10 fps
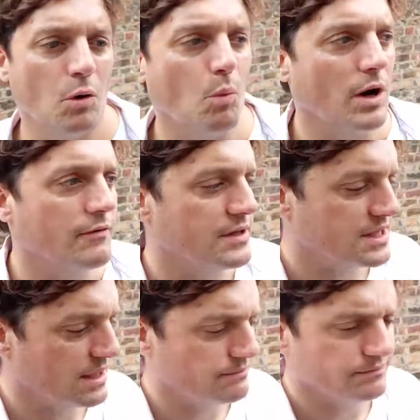One of
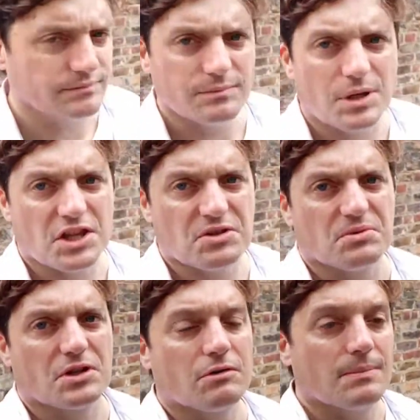his brothers
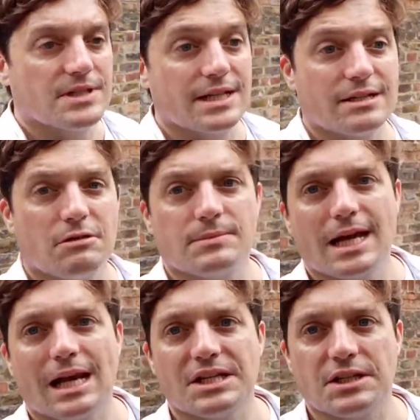was a
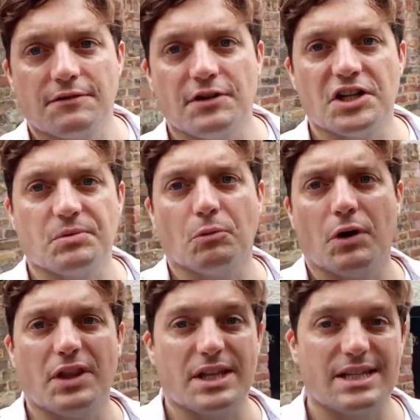cryptanalyst in the First World War,
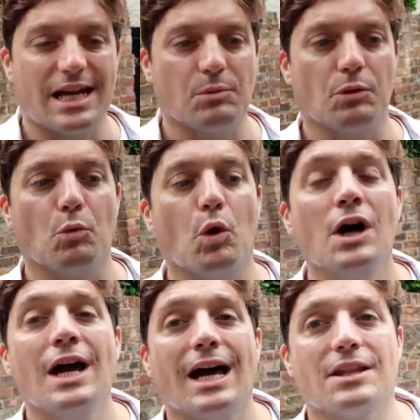I think the Second World War.
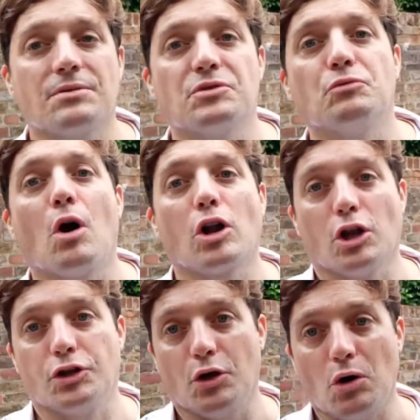Another was
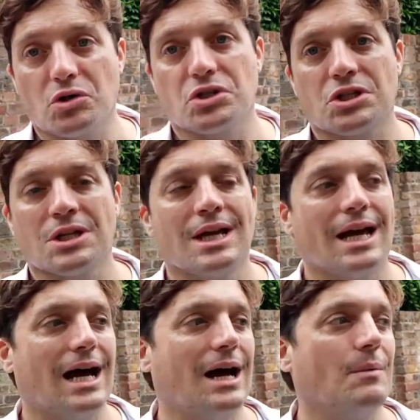Ronald Knox,
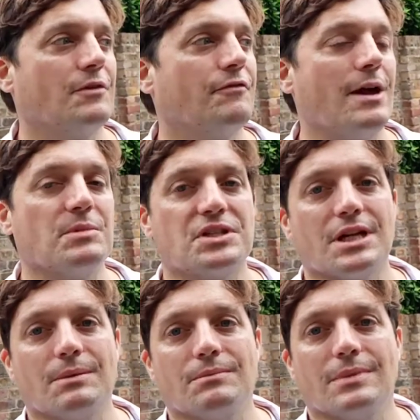the famous
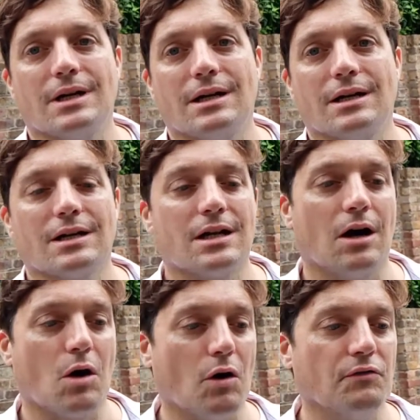
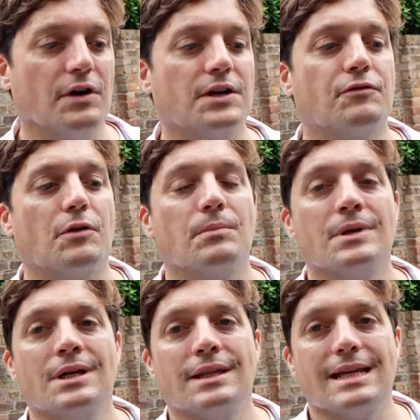convert from
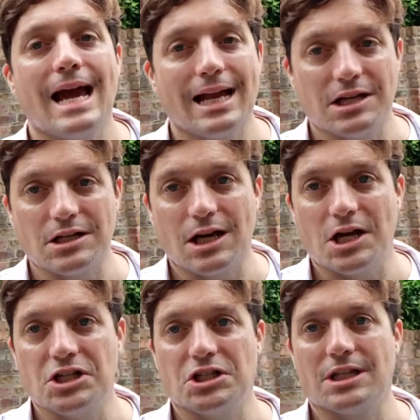the Anglican
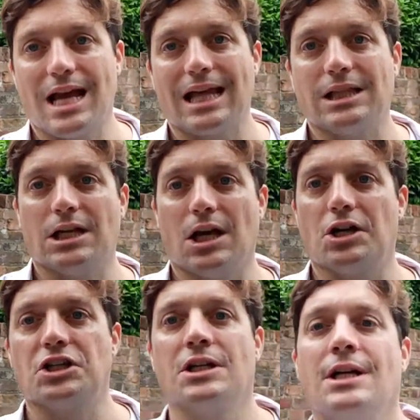clergy to the Catholic
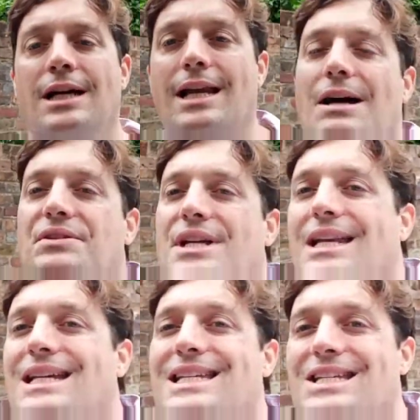clergy, an
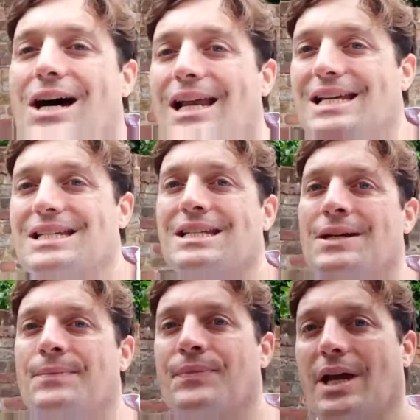outstanding stylist
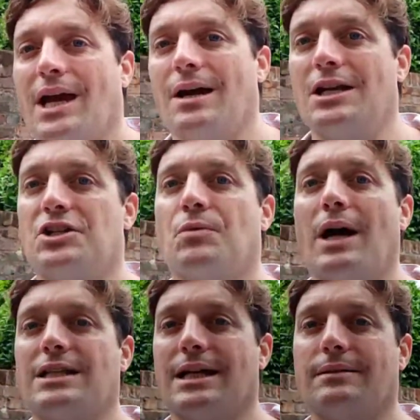in his
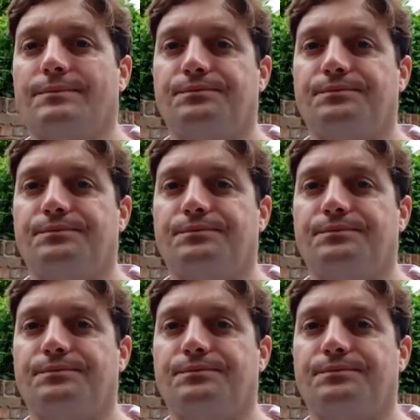writing.